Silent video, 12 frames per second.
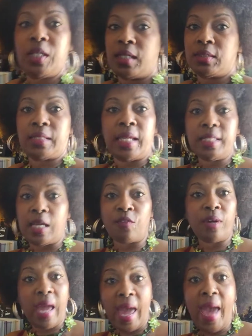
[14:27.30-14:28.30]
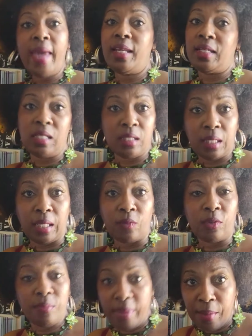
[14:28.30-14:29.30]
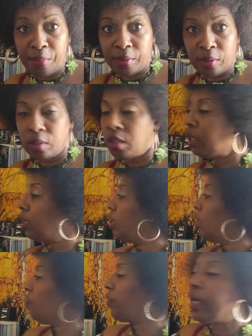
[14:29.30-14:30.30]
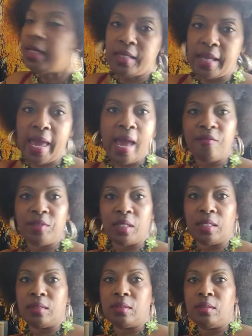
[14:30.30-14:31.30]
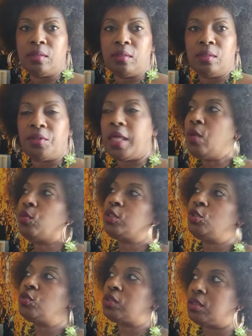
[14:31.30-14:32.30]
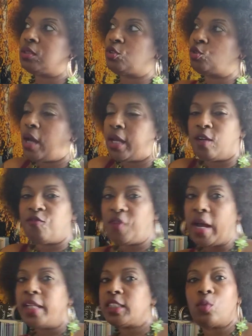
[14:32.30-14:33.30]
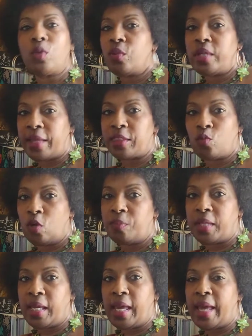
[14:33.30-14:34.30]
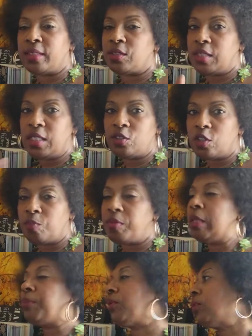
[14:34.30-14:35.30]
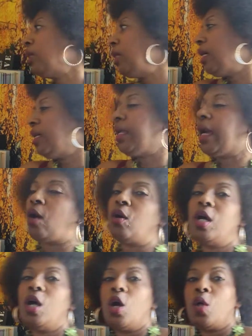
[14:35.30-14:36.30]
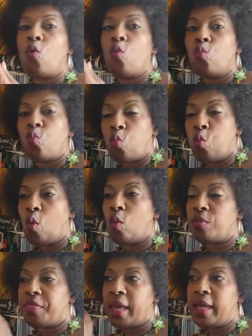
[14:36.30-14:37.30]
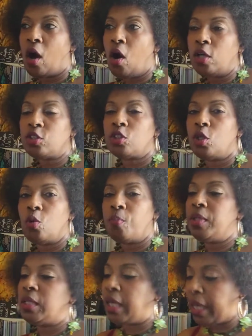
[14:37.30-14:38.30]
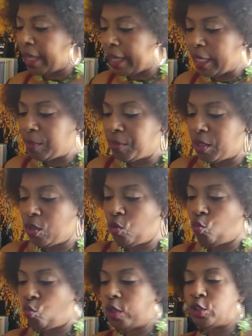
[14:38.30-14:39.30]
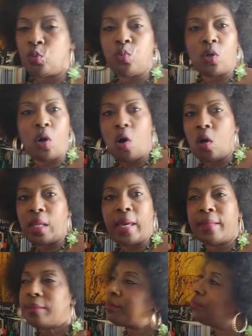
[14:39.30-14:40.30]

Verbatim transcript: because they never had anything remember they didn't have none they would used to try to fight us and we would have to whoop their ass these are the people now they also became what you would call like